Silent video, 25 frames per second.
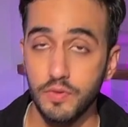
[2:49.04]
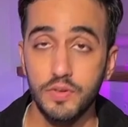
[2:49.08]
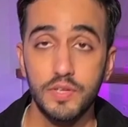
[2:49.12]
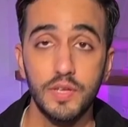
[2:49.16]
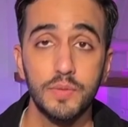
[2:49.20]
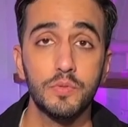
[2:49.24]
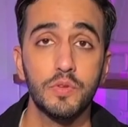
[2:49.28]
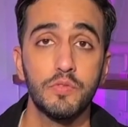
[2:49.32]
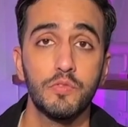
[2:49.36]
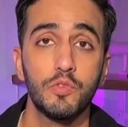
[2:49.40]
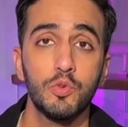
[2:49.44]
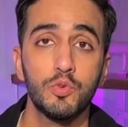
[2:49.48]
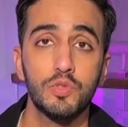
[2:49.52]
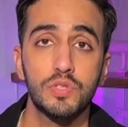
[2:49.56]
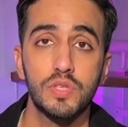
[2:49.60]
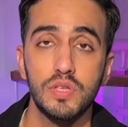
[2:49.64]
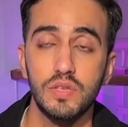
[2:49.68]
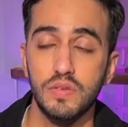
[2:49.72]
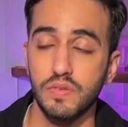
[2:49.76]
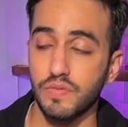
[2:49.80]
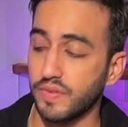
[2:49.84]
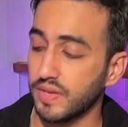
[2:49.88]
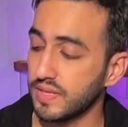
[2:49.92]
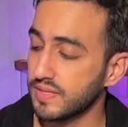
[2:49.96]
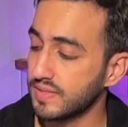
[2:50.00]
in terms of user
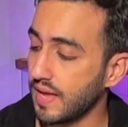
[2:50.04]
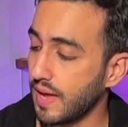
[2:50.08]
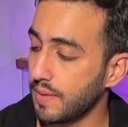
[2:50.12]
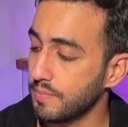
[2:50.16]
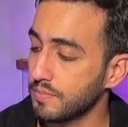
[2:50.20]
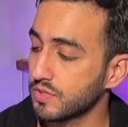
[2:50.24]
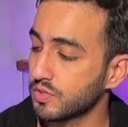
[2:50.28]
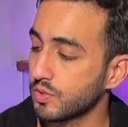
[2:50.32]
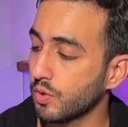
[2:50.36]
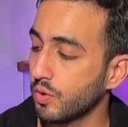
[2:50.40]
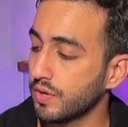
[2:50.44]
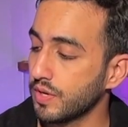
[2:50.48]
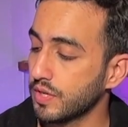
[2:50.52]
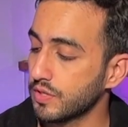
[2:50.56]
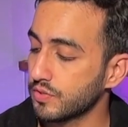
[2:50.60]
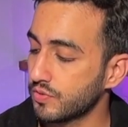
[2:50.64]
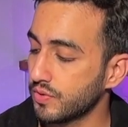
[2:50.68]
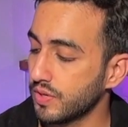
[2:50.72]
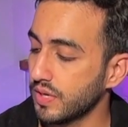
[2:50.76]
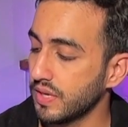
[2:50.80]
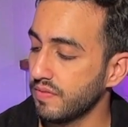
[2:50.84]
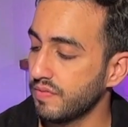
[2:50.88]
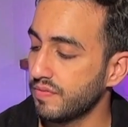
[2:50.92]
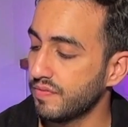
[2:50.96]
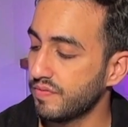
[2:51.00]
interface, Amazon has
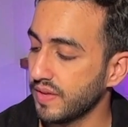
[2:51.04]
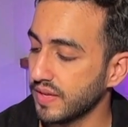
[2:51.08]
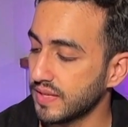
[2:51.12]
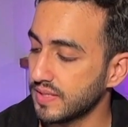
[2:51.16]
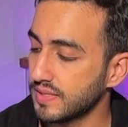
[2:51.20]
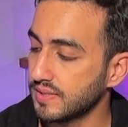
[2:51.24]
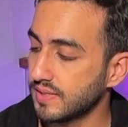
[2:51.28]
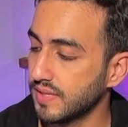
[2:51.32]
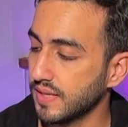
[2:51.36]
really fixed